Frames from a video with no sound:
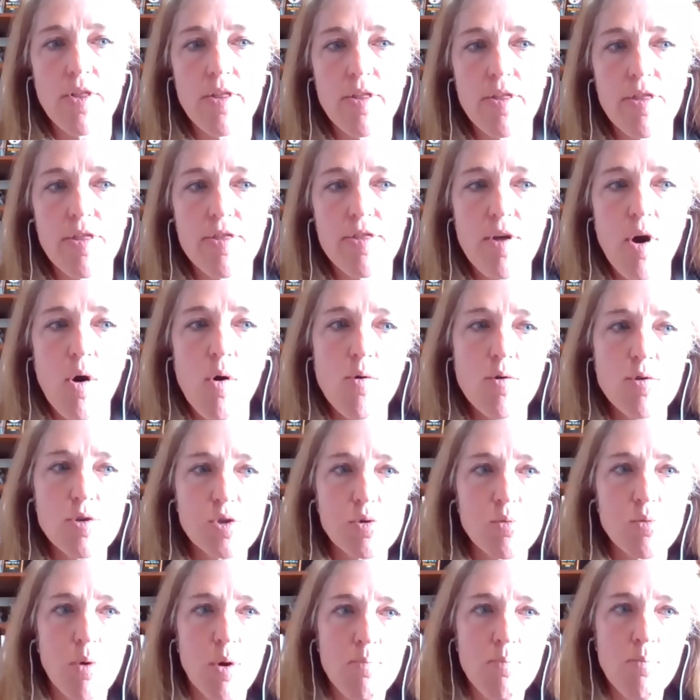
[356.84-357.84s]

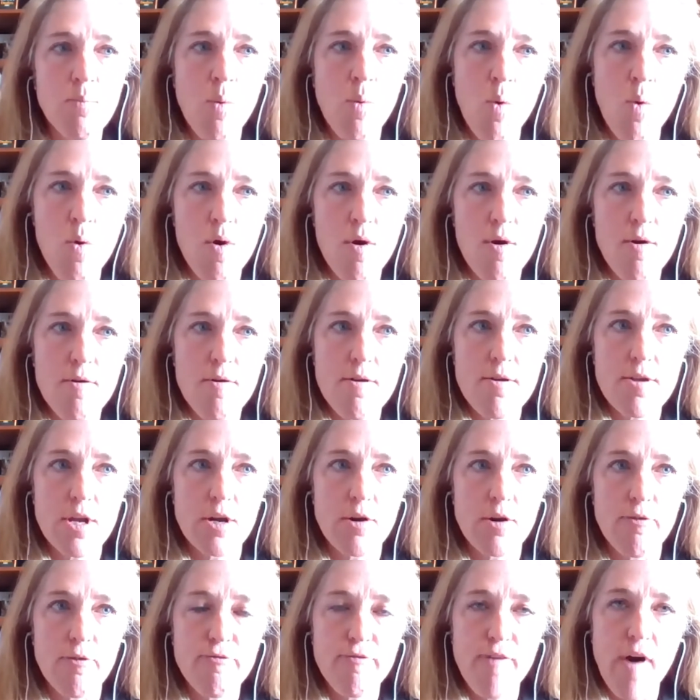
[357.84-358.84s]
those were more,
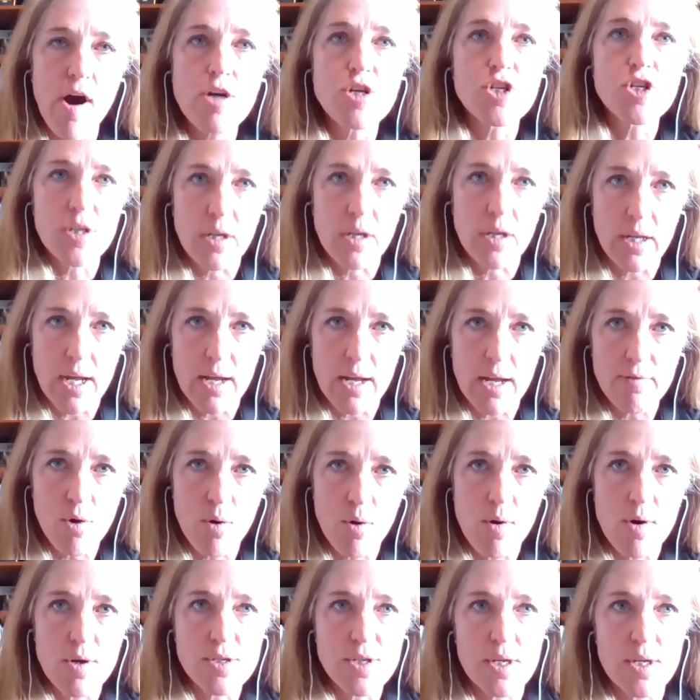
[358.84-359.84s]
you know, functionally, of
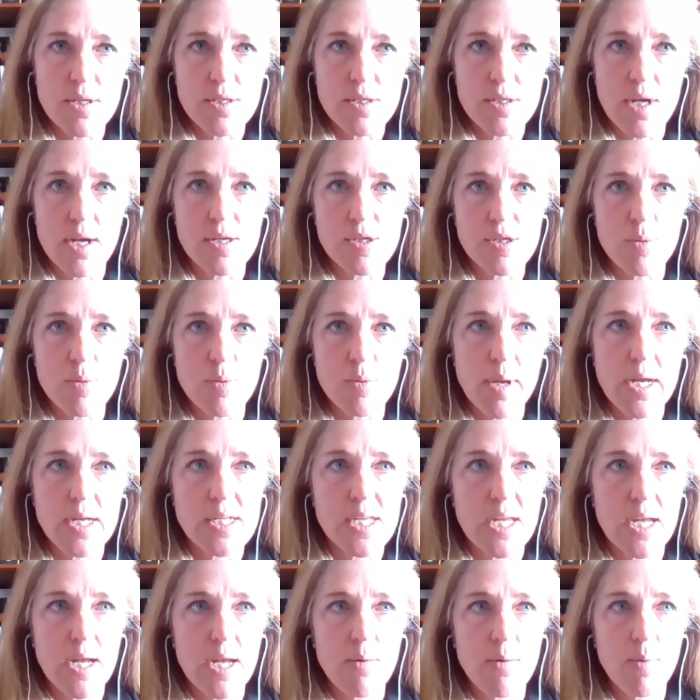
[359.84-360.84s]
course, as, as a
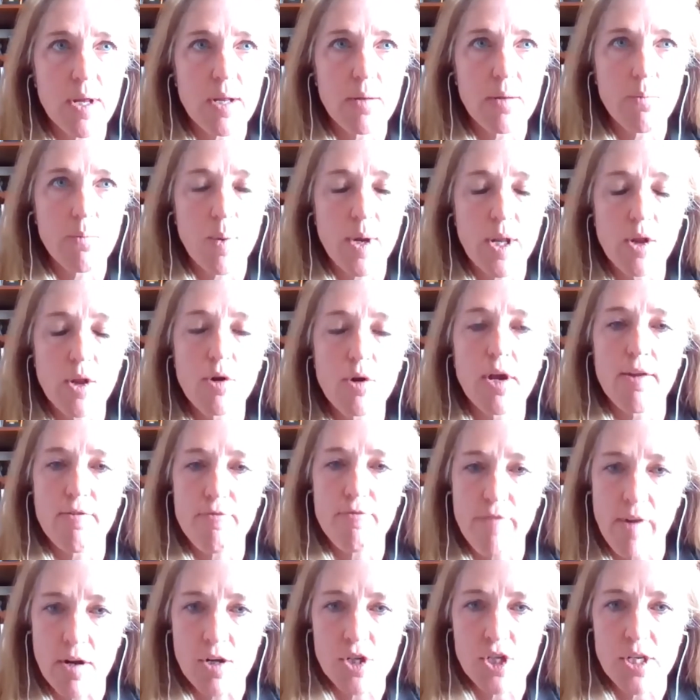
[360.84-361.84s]
PT, we, we look
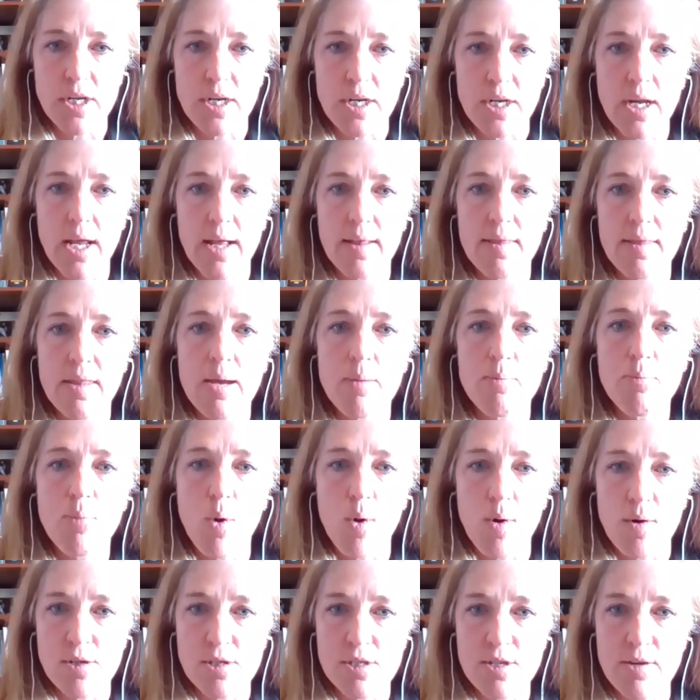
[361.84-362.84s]
at function and the
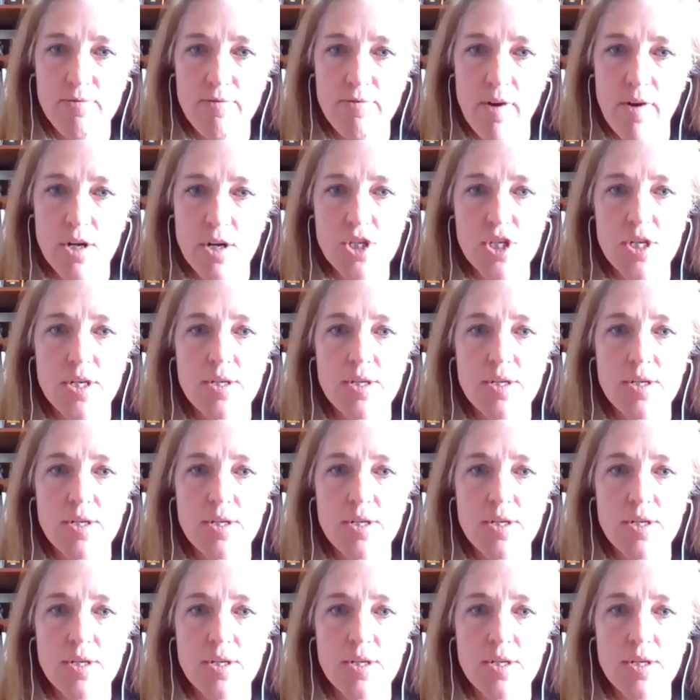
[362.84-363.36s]
importance of function.